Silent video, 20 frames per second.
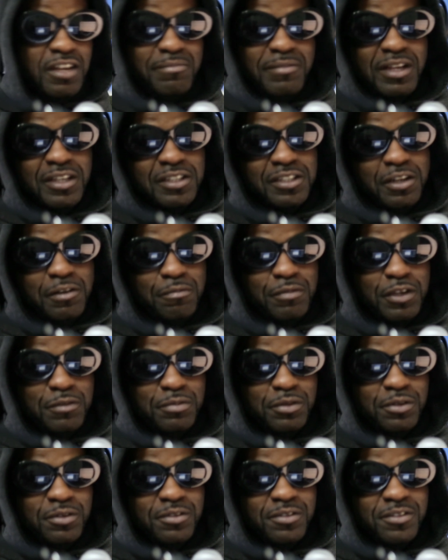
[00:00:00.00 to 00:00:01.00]
mess up,
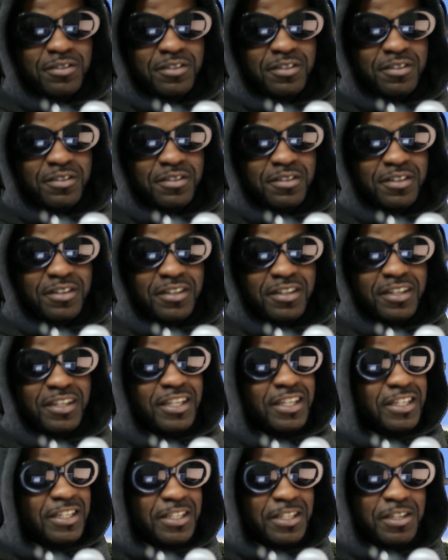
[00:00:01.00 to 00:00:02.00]
people.
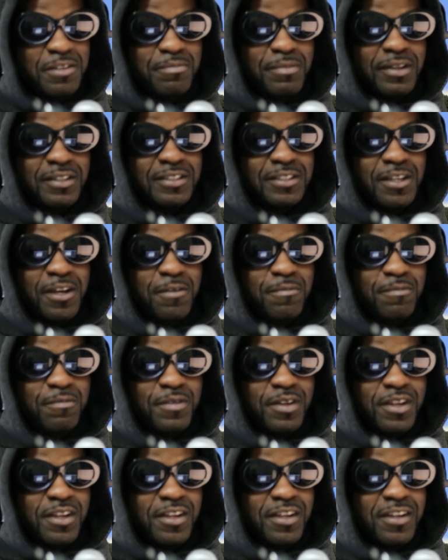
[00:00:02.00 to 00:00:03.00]
It didn't mess up.
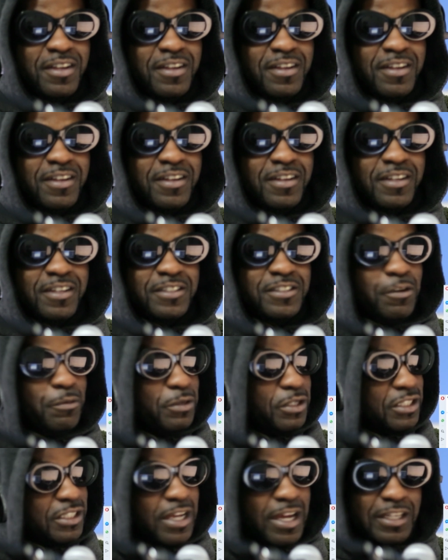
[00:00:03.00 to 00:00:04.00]
So
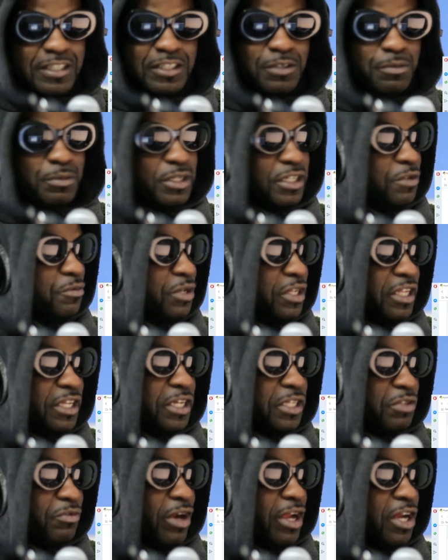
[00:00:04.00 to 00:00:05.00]
we just gotta see we didn't
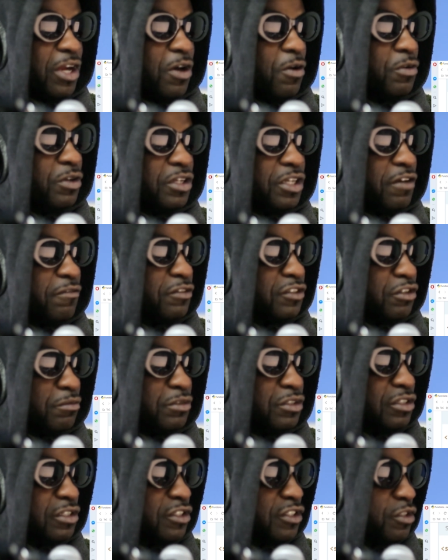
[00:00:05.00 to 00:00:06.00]
get the right code in there for some
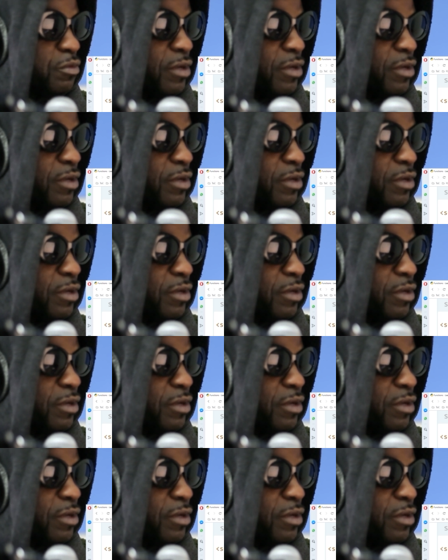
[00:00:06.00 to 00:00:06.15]
reason. Let's see what